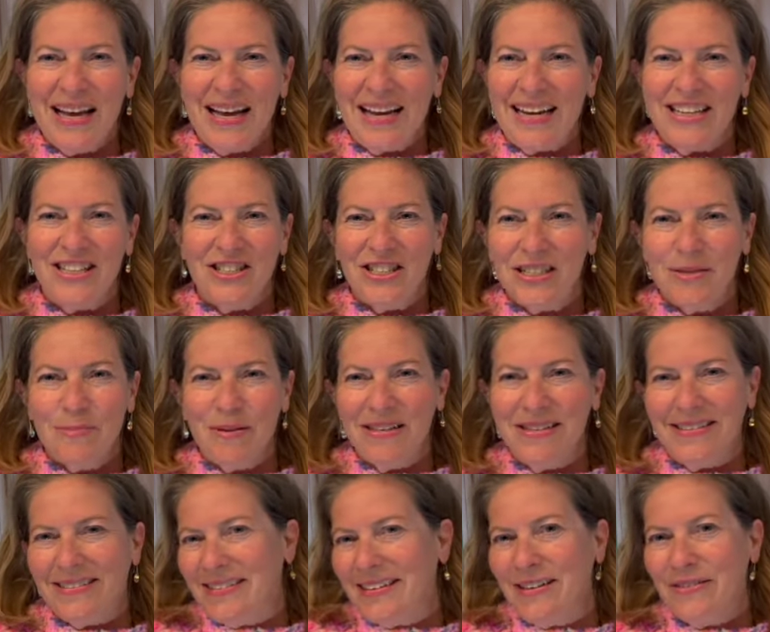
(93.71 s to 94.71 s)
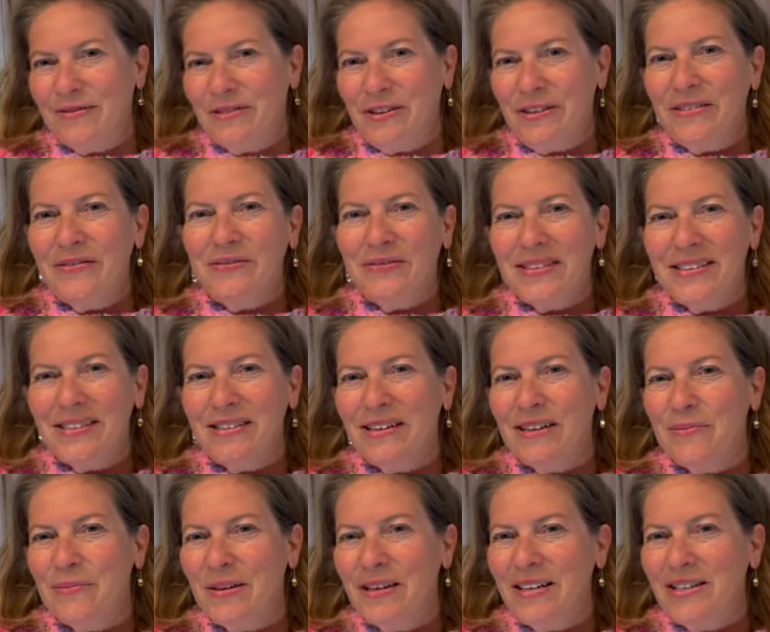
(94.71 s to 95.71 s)
It's just been delightful. So
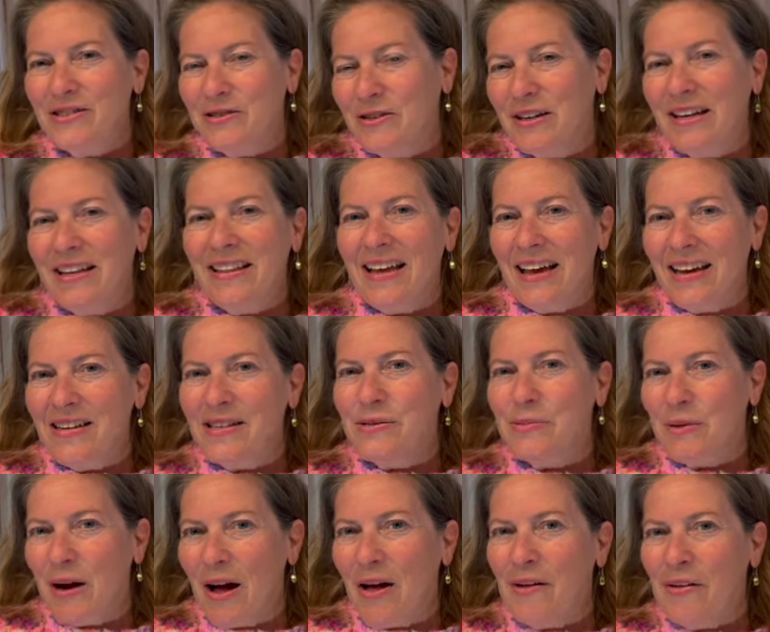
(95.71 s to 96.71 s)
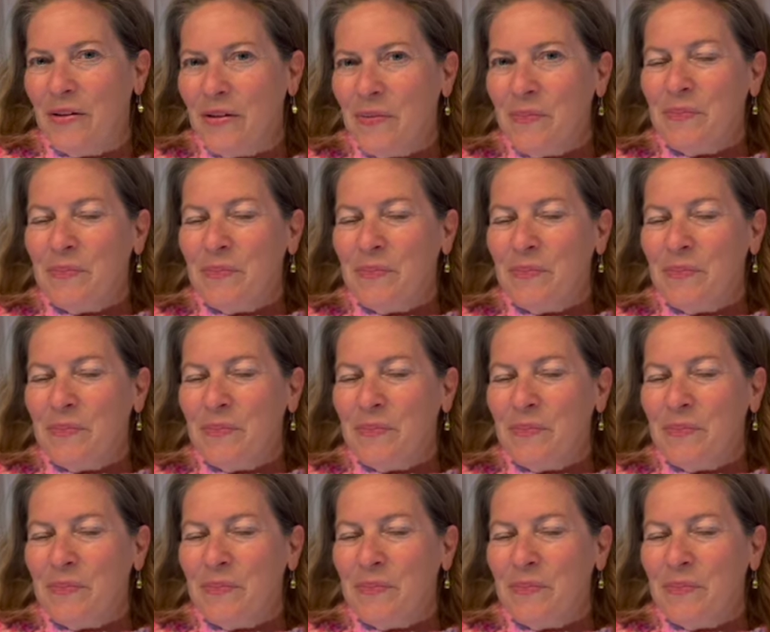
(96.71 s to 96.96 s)
I've been enjoying that as well.